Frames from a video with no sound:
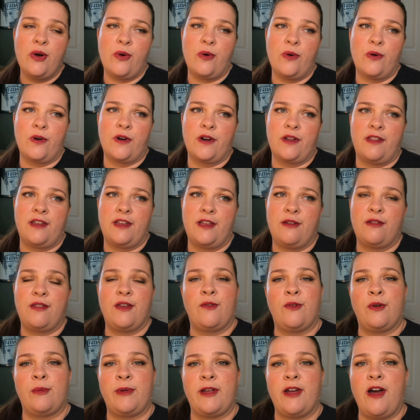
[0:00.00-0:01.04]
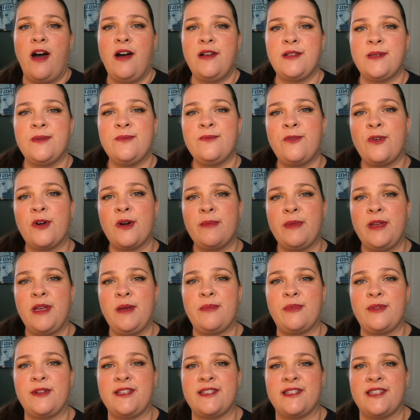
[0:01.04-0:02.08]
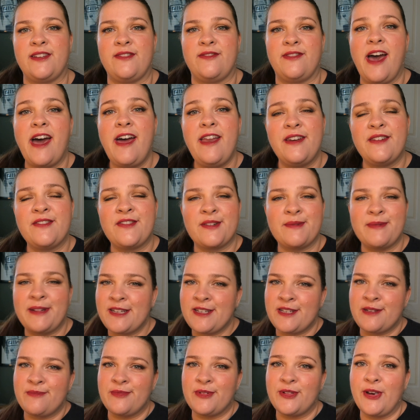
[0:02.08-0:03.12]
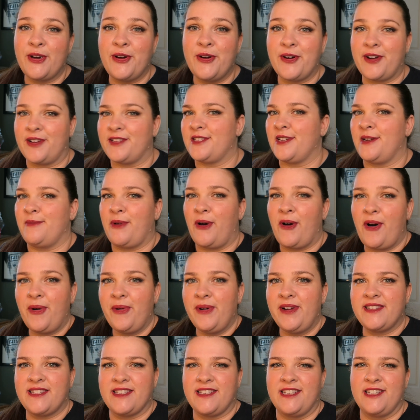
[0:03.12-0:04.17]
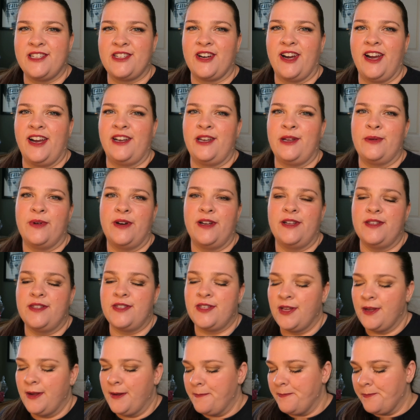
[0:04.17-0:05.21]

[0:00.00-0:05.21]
or that you think would be awesome for me, please leave that information below because I'm always into trying new ones.